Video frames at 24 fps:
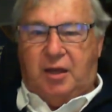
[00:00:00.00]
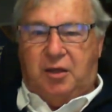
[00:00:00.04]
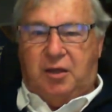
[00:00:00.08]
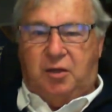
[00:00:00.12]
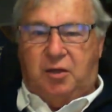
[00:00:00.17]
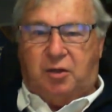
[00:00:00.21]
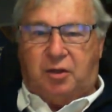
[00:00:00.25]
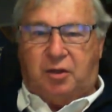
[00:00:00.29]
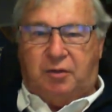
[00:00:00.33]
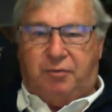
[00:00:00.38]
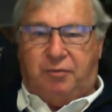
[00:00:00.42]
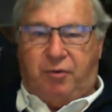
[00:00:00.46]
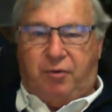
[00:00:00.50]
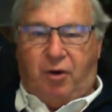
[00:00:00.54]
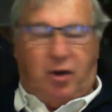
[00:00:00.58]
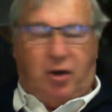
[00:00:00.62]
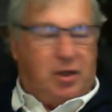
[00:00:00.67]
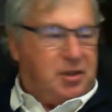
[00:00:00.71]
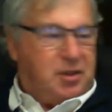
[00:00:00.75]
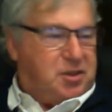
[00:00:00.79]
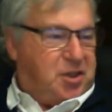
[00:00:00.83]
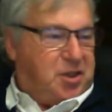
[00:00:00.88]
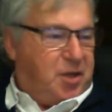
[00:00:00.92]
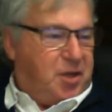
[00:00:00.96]
You can
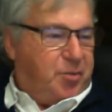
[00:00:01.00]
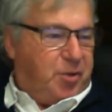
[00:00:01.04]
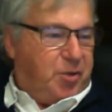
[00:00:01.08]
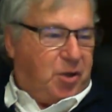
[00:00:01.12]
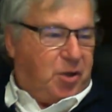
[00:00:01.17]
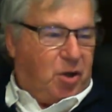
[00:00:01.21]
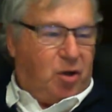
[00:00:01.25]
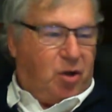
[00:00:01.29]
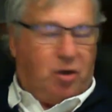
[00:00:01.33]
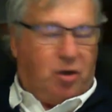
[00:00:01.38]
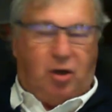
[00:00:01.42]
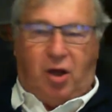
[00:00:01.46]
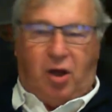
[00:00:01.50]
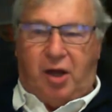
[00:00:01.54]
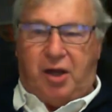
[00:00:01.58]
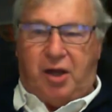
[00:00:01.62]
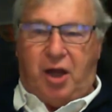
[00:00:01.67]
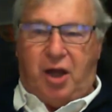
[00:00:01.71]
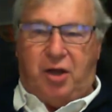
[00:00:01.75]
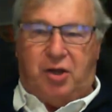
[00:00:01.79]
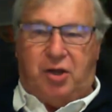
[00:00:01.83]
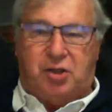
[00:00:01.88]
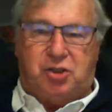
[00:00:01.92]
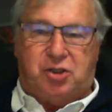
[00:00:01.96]
find Tim at
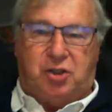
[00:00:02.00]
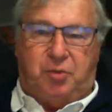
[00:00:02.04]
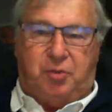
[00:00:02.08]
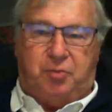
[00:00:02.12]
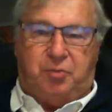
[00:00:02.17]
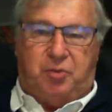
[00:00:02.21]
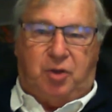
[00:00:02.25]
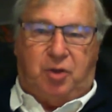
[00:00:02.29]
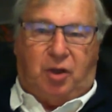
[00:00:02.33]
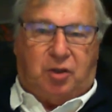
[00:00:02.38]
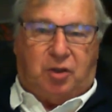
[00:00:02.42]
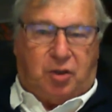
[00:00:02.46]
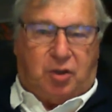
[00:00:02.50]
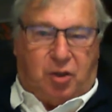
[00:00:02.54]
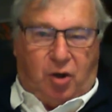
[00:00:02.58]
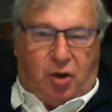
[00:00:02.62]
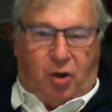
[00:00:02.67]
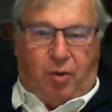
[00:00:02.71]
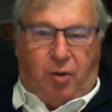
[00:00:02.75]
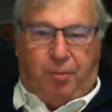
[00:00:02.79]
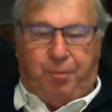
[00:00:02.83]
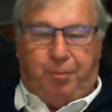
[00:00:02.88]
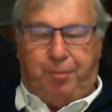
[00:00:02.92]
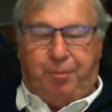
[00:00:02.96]

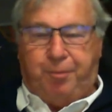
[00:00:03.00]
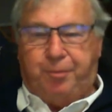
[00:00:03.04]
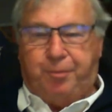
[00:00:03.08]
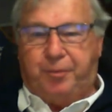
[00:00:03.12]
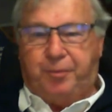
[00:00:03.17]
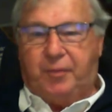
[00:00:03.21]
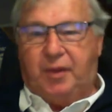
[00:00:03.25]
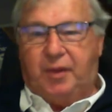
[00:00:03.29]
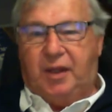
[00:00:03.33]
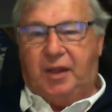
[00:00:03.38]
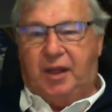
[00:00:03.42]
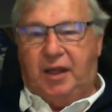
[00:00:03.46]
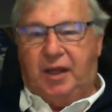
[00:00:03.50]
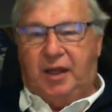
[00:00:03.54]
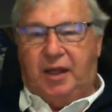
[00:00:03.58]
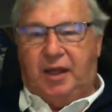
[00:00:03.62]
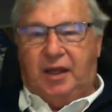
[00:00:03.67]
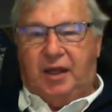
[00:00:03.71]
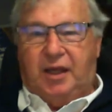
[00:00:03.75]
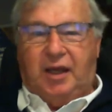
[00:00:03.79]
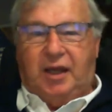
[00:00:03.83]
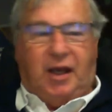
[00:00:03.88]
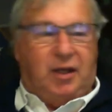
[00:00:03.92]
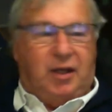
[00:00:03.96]
onlineownership.com.
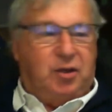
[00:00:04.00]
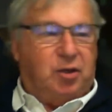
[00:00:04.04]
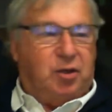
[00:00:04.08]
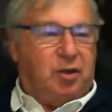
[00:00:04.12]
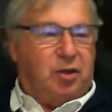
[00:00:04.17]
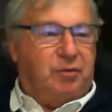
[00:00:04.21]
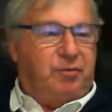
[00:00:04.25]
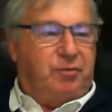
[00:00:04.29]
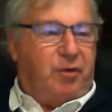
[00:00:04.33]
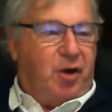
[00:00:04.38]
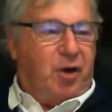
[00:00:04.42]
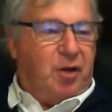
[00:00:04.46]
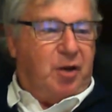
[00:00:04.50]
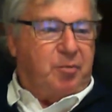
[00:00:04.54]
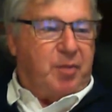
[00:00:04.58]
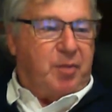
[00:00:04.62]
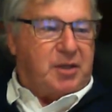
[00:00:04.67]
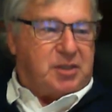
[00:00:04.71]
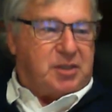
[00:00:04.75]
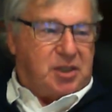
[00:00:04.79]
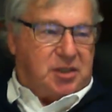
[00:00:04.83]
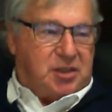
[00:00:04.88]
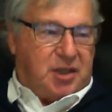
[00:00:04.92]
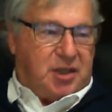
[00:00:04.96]
And you can find
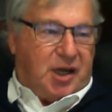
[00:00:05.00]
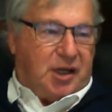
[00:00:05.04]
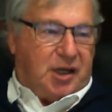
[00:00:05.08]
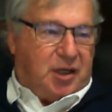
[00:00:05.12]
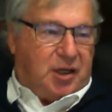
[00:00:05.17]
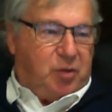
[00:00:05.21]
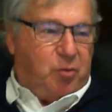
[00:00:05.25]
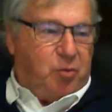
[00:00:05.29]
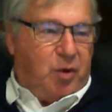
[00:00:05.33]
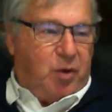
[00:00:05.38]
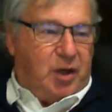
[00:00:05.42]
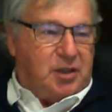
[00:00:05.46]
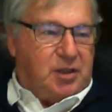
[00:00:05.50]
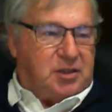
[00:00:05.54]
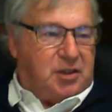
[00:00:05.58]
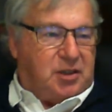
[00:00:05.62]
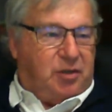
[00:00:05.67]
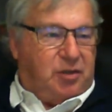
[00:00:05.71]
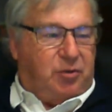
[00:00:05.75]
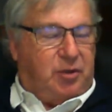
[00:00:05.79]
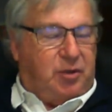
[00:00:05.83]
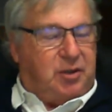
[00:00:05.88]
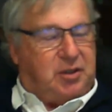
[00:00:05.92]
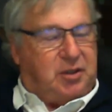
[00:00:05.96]
Masataki Wasa
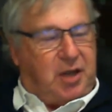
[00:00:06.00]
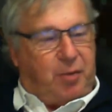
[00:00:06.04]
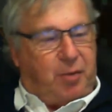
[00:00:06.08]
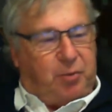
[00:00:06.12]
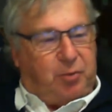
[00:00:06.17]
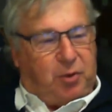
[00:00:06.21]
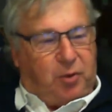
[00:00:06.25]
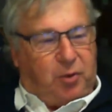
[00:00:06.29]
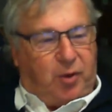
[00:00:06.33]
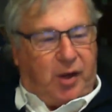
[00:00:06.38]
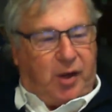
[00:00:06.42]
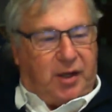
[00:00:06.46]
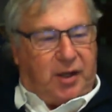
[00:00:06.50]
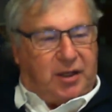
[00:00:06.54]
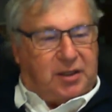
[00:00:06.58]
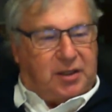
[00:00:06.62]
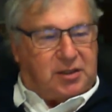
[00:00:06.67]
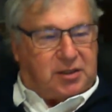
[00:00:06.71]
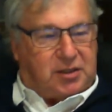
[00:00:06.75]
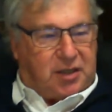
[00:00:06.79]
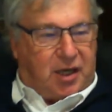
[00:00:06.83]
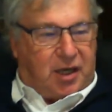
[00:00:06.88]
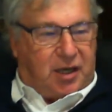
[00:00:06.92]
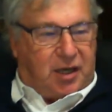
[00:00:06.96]
at
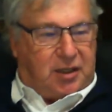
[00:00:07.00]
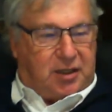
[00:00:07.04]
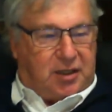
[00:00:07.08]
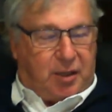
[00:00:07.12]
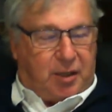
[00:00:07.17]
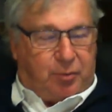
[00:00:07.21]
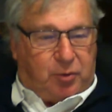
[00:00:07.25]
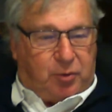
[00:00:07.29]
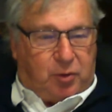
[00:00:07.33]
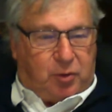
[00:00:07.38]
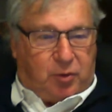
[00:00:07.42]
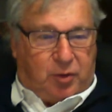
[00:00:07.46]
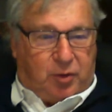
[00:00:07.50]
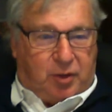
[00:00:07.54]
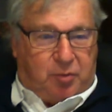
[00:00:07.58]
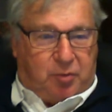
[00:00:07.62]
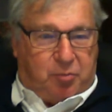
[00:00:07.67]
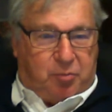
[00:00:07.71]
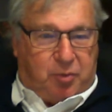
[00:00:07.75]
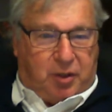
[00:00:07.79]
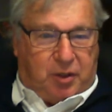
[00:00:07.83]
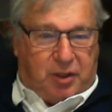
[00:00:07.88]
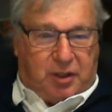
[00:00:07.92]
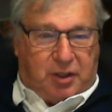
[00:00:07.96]

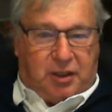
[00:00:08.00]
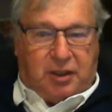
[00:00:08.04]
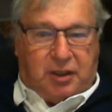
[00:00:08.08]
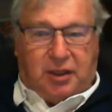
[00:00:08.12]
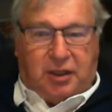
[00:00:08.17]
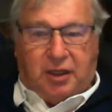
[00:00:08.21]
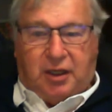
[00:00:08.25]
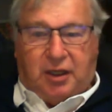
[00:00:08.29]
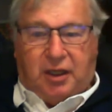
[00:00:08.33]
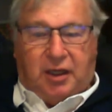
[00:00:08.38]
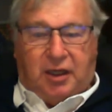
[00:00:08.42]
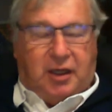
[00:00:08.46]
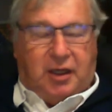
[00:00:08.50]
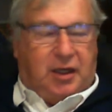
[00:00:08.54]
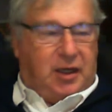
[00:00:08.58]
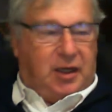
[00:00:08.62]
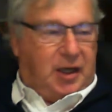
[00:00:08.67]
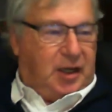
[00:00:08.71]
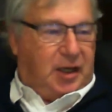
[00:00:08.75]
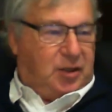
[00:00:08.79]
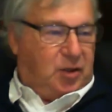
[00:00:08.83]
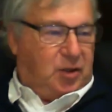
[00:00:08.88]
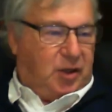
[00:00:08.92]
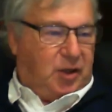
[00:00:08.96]

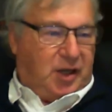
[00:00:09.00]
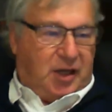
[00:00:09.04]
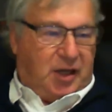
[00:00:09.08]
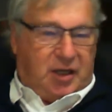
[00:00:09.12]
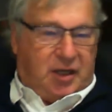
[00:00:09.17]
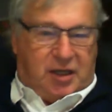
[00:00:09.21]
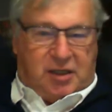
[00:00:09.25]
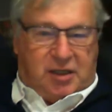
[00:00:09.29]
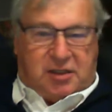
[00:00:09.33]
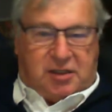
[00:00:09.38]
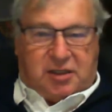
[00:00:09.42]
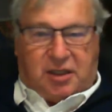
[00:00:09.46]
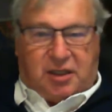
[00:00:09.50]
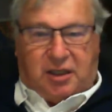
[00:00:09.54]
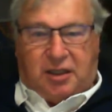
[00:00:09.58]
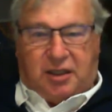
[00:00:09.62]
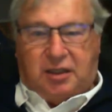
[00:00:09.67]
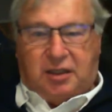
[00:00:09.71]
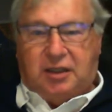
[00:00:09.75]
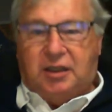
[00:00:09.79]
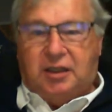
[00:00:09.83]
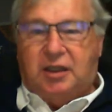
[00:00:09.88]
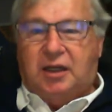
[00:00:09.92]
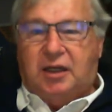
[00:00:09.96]

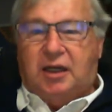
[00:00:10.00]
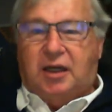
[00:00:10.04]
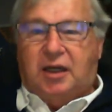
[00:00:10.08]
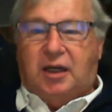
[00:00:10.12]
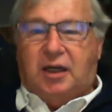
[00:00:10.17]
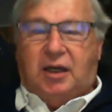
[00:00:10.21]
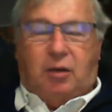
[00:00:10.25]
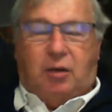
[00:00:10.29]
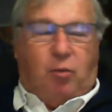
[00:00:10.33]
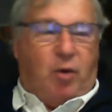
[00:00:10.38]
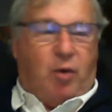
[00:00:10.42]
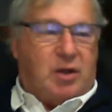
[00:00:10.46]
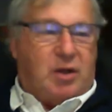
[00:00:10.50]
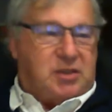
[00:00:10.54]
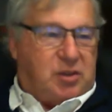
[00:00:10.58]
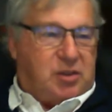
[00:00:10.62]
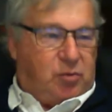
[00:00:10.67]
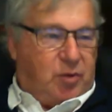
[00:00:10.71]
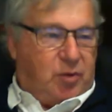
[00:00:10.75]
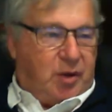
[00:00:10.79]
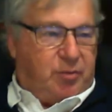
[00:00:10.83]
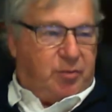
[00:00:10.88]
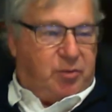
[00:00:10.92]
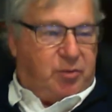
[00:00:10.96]
wasaweb.net.
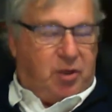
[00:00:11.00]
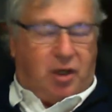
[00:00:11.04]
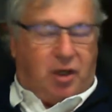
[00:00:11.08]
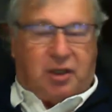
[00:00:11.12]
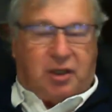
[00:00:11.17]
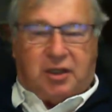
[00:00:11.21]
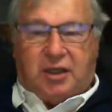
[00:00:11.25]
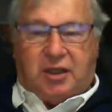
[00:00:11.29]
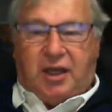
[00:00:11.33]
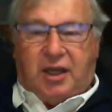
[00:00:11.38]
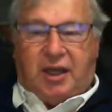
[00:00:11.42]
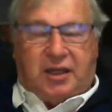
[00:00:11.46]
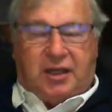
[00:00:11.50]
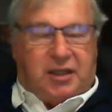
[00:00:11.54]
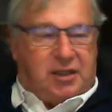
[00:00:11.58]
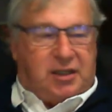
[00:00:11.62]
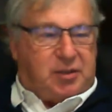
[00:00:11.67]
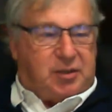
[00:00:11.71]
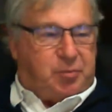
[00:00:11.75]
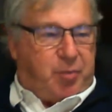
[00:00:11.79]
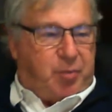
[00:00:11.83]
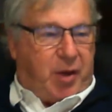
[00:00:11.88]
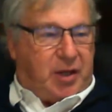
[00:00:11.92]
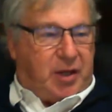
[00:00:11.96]
wasaweb.net.
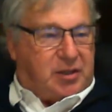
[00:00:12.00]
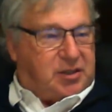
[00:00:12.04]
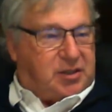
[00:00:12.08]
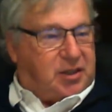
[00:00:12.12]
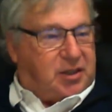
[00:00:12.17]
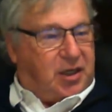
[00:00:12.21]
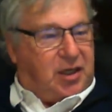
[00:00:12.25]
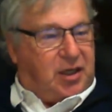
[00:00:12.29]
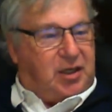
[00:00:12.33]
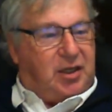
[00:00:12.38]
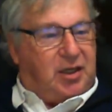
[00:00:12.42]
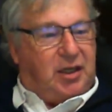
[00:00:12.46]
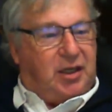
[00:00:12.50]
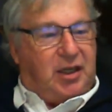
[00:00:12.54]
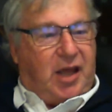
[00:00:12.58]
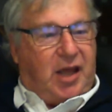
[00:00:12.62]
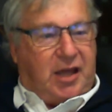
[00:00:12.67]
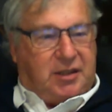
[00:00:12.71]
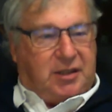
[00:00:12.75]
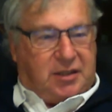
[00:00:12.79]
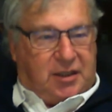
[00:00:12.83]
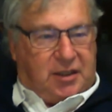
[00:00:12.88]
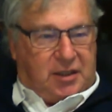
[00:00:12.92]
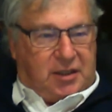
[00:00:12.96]
He's based in
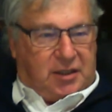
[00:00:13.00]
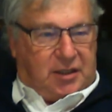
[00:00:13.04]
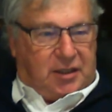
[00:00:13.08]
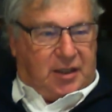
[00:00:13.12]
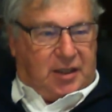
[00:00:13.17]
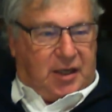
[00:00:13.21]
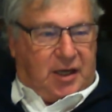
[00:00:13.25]
London.